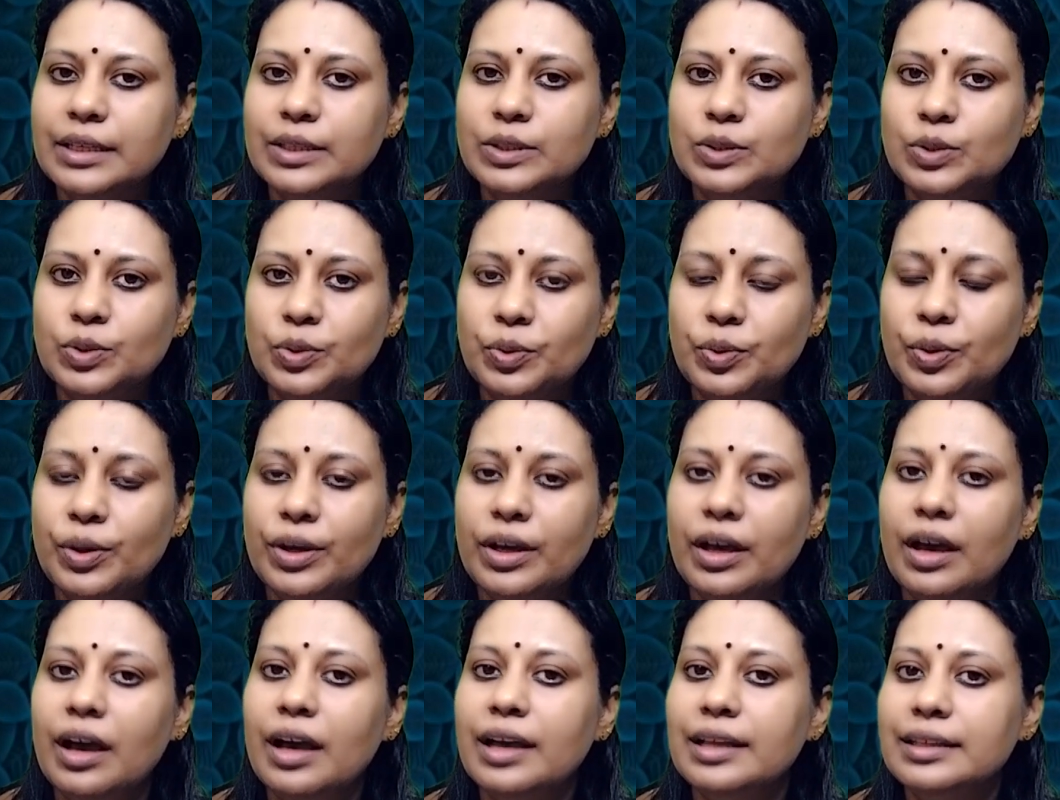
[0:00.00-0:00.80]
So
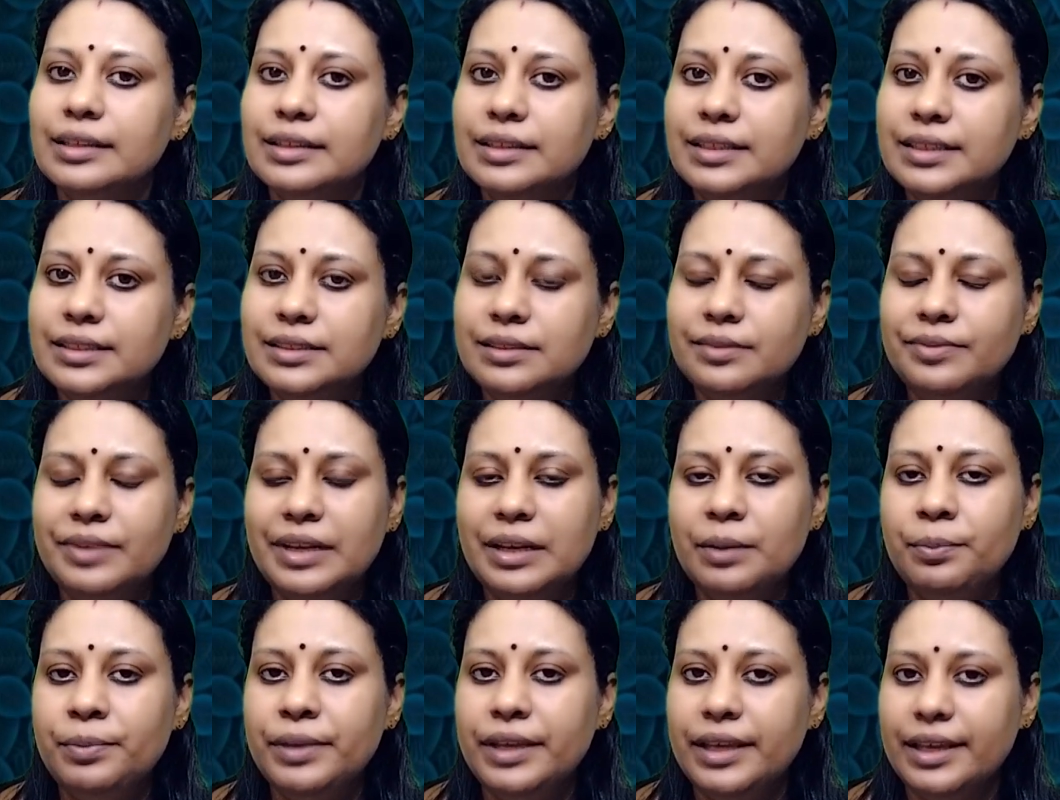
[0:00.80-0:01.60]
this
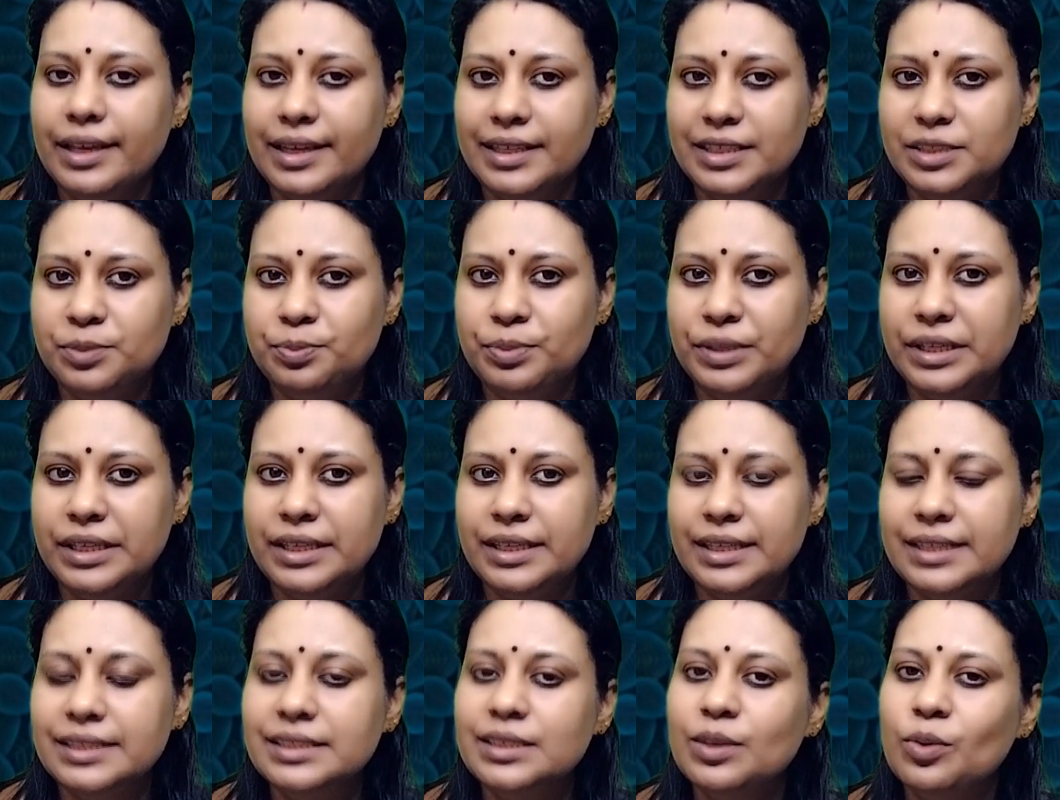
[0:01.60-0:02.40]
will be
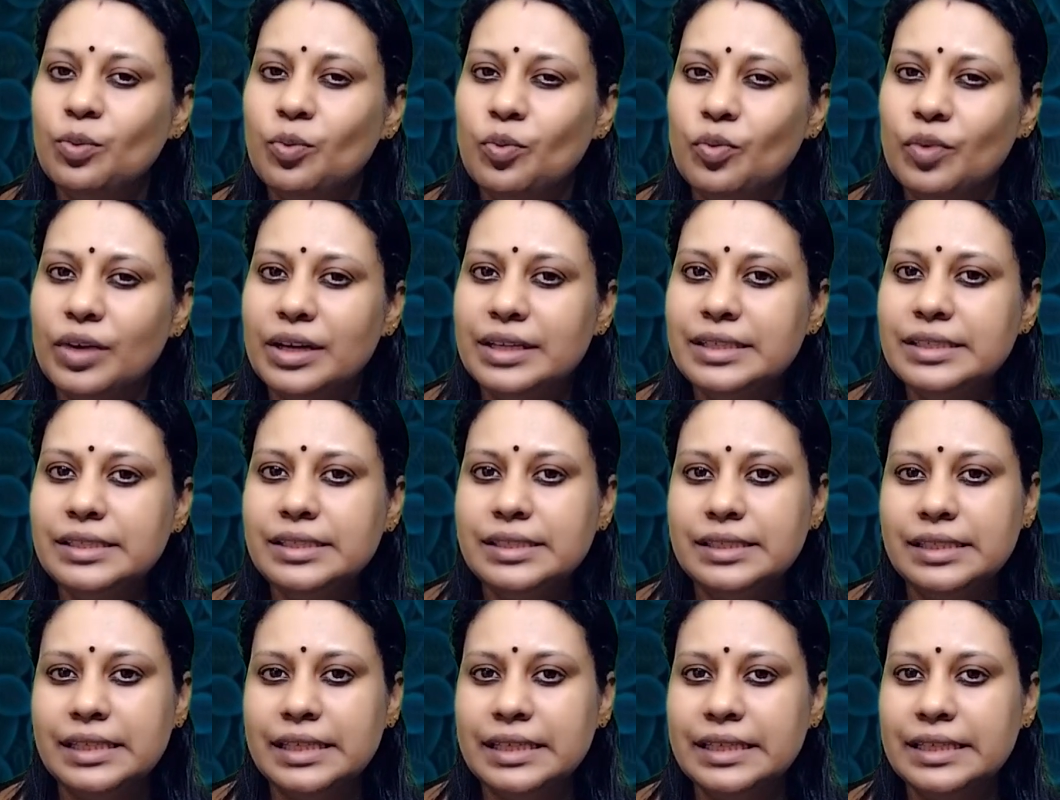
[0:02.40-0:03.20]
experienced
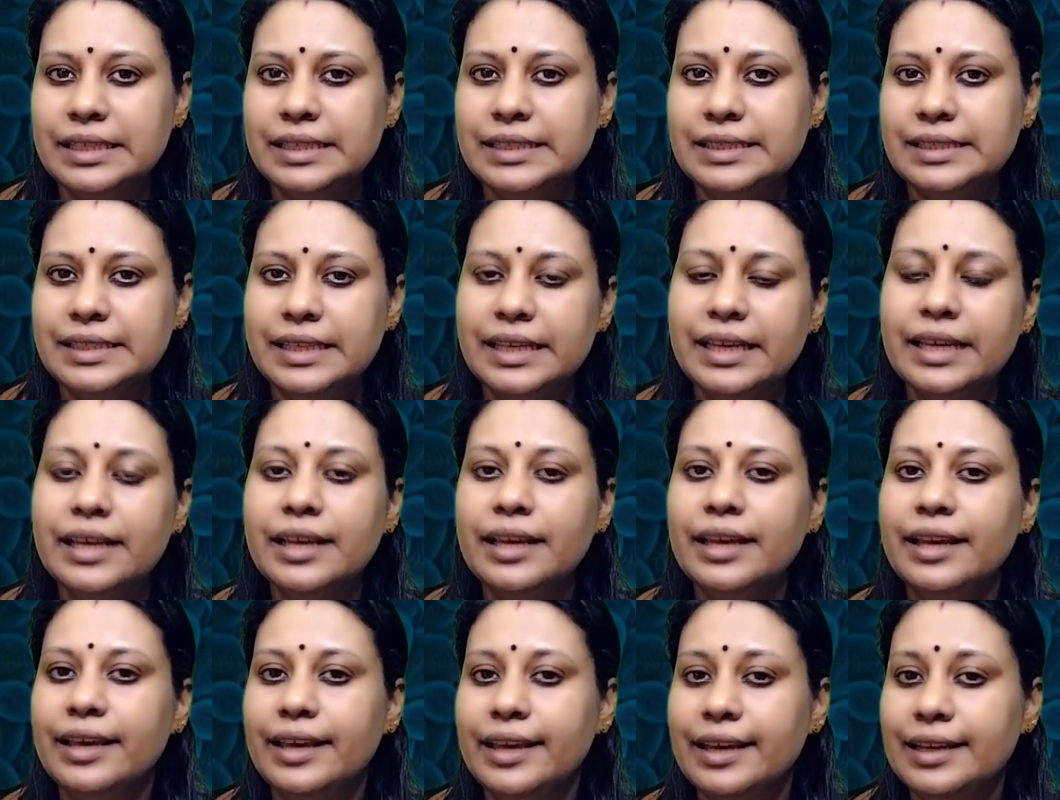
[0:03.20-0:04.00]
once there is a
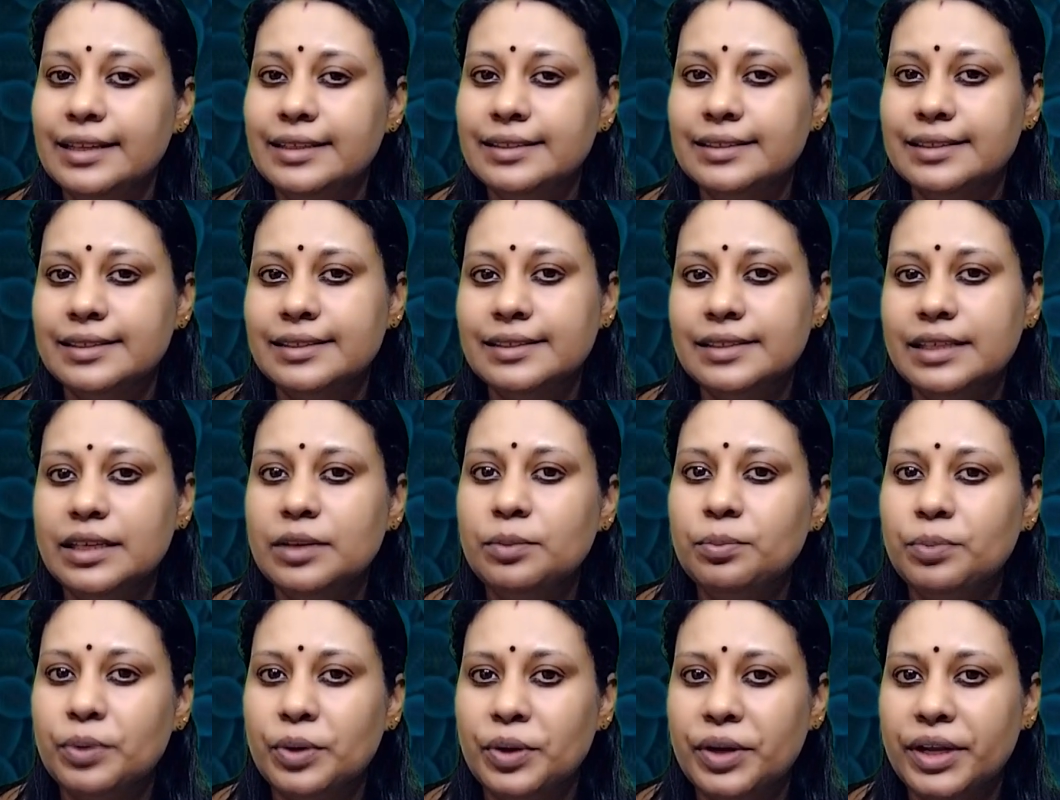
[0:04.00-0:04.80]

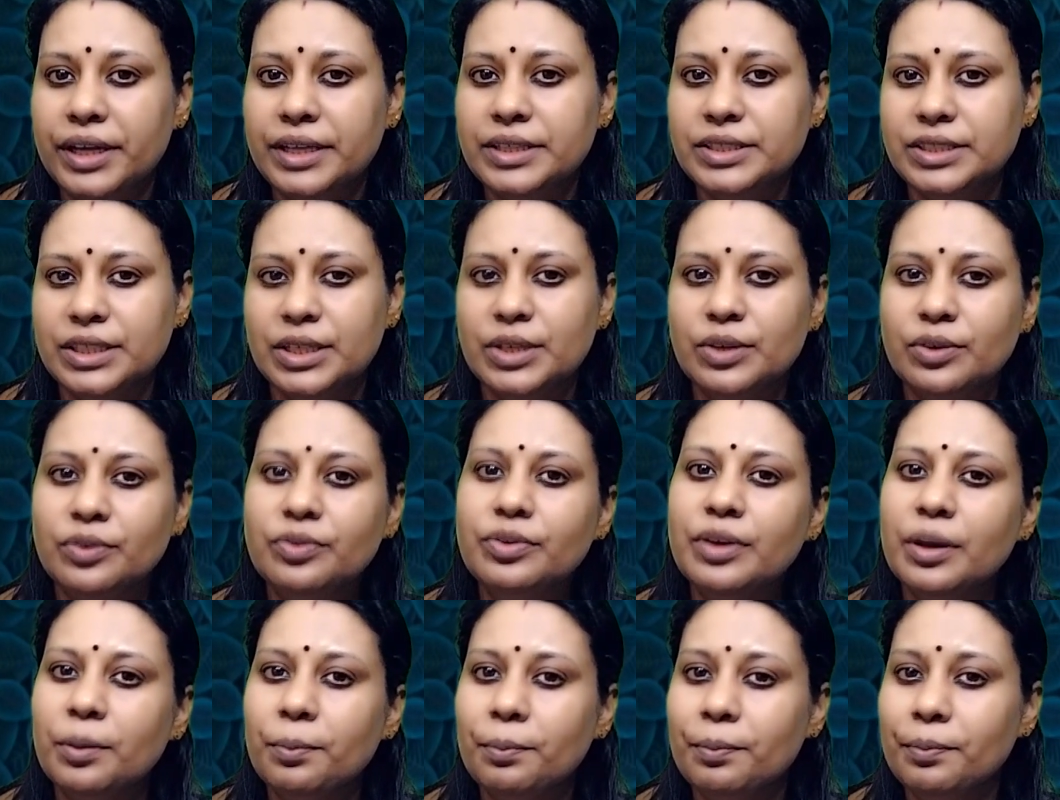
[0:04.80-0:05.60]
excessive production
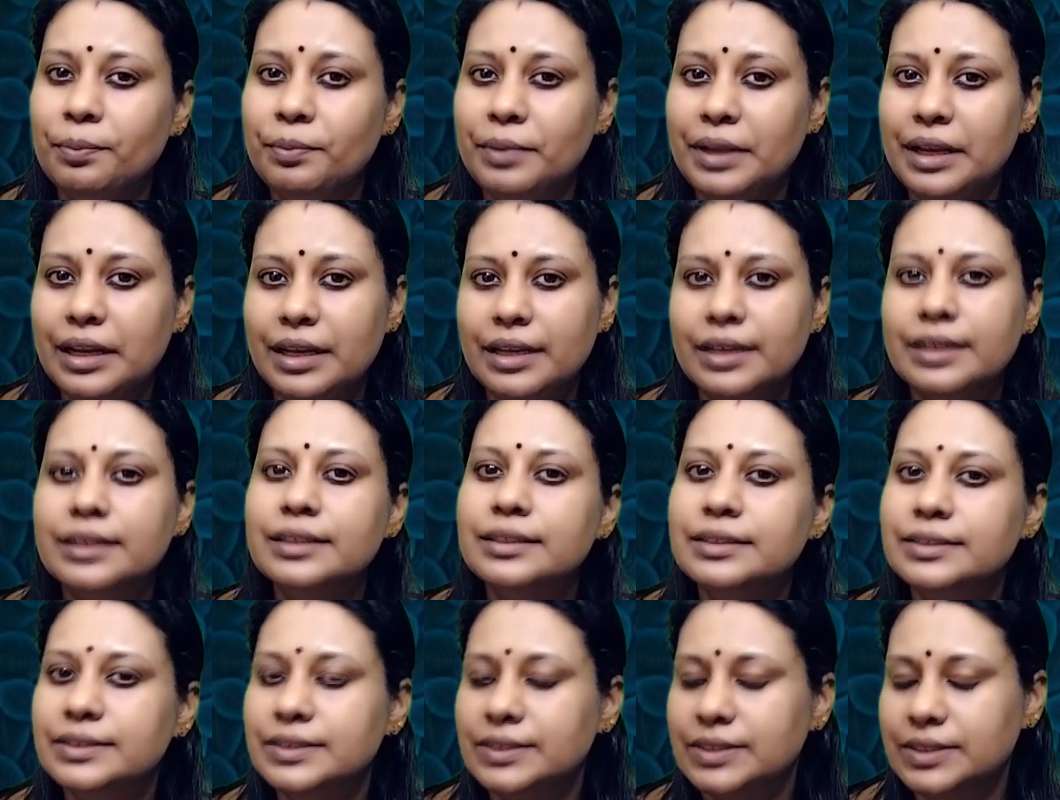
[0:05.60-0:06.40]
of milk
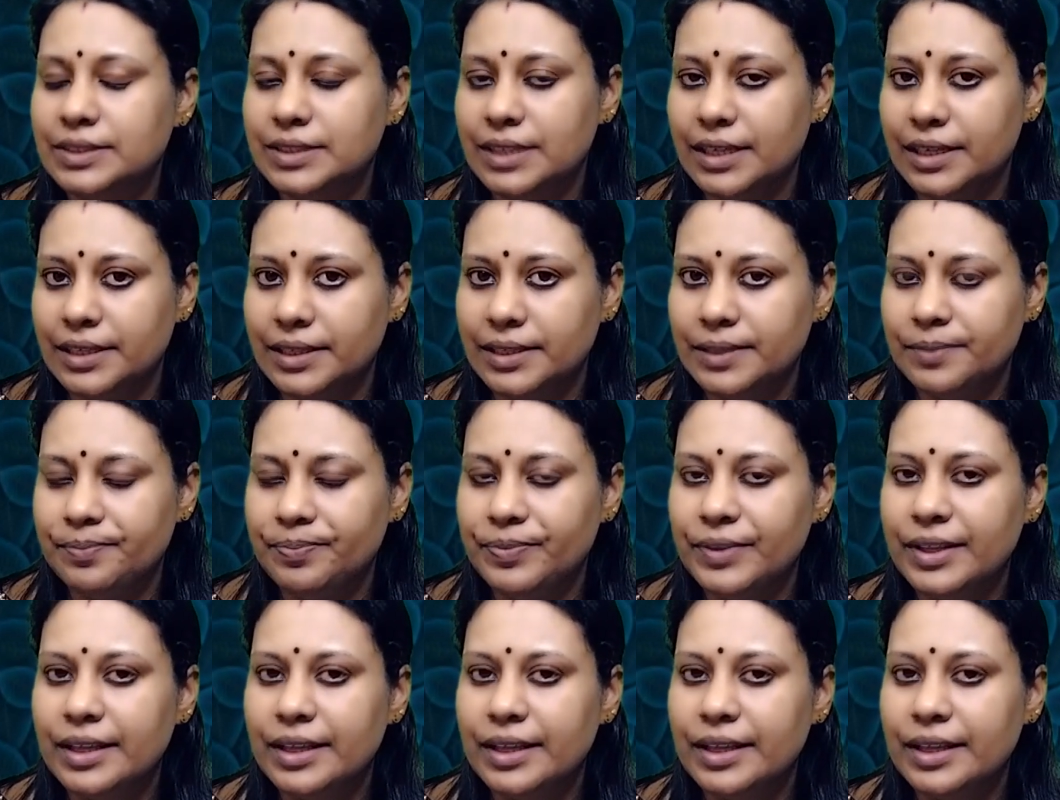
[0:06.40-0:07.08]
start.